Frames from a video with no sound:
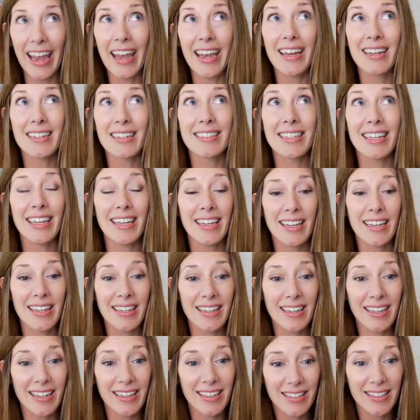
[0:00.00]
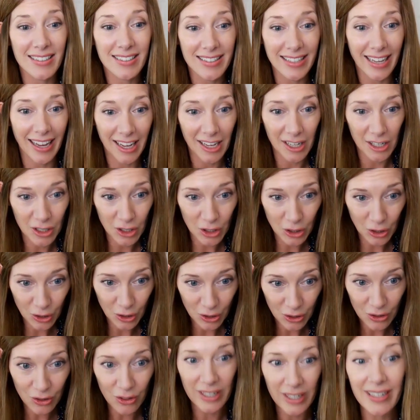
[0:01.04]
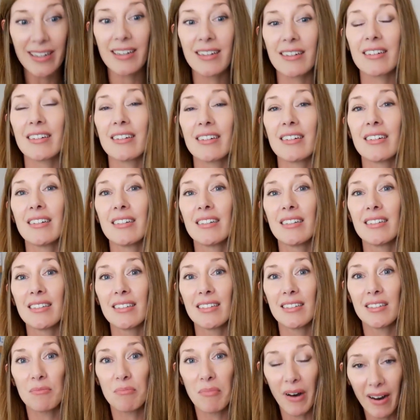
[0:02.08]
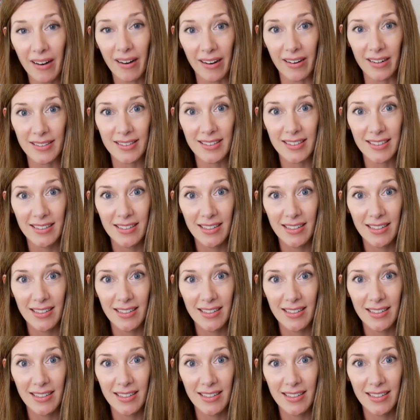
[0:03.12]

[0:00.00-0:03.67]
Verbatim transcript: And it is a critical part.